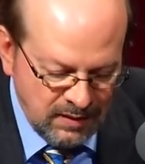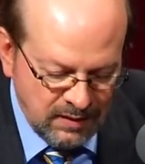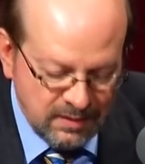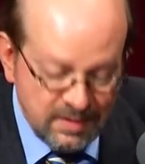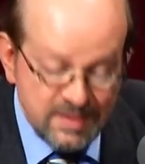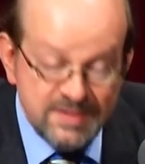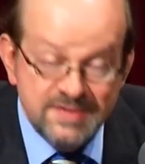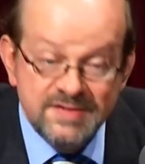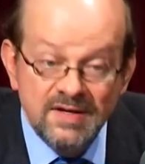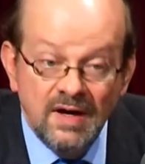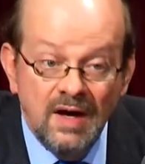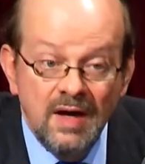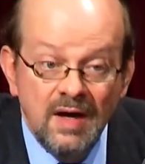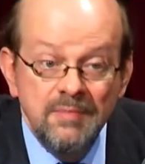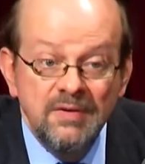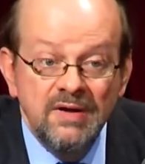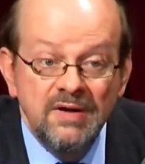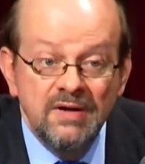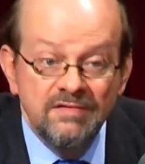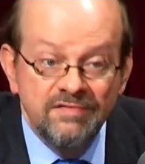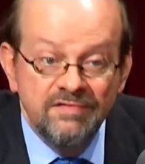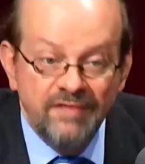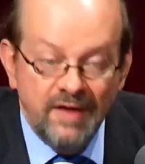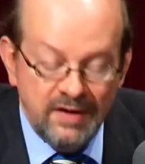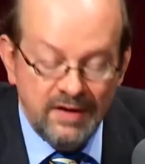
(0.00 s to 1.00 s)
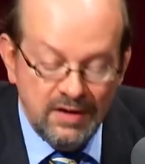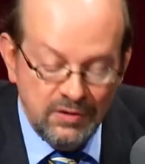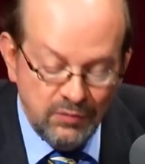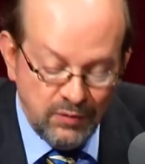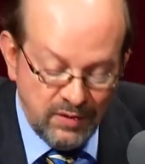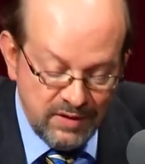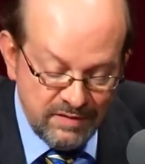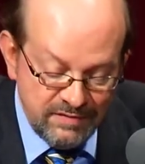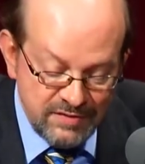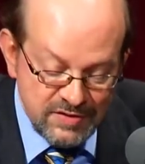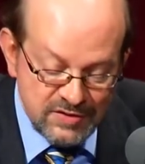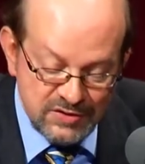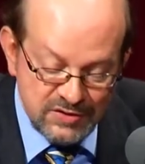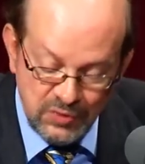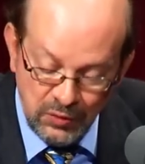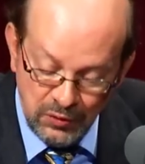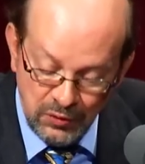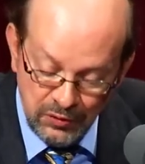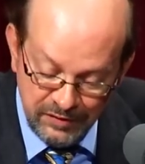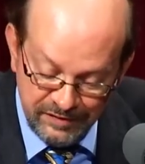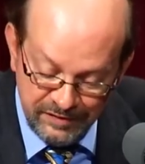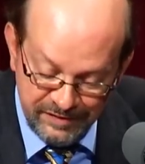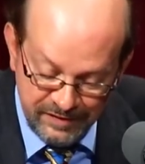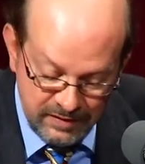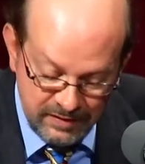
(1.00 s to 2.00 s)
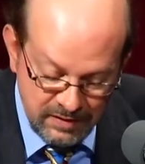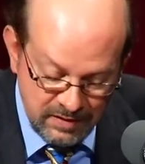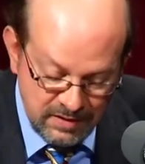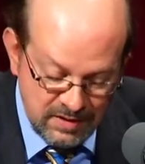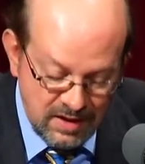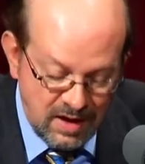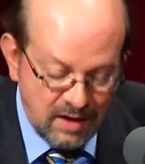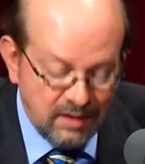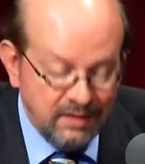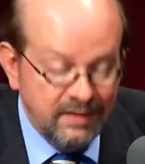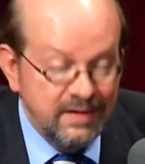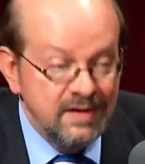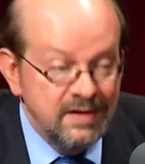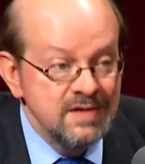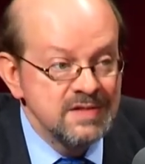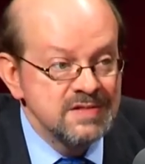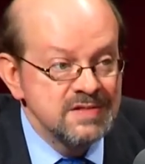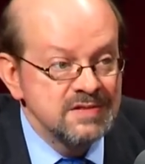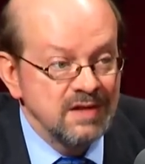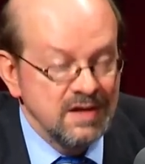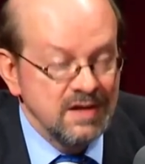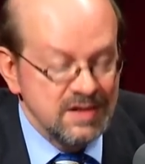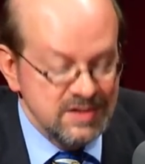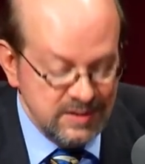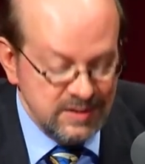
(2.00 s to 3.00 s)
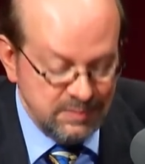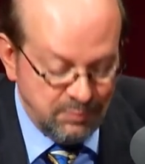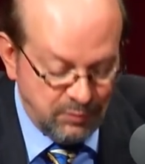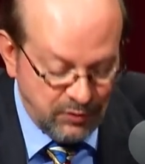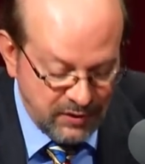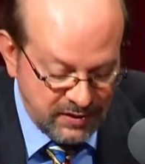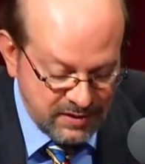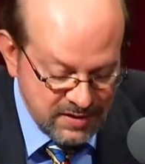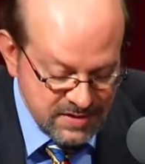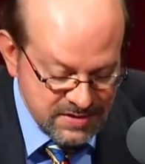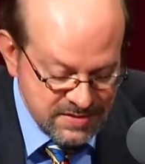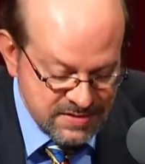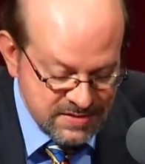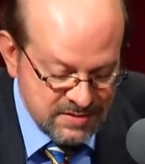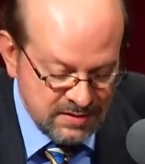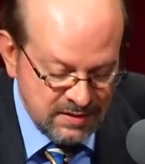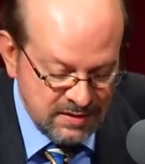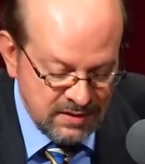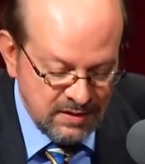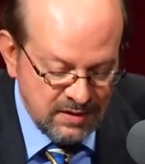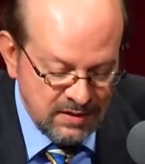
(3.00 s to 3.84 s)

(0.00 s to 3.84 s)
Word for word: This time, he invited one of his Goldfinger colleagues, Leslie Bricusse,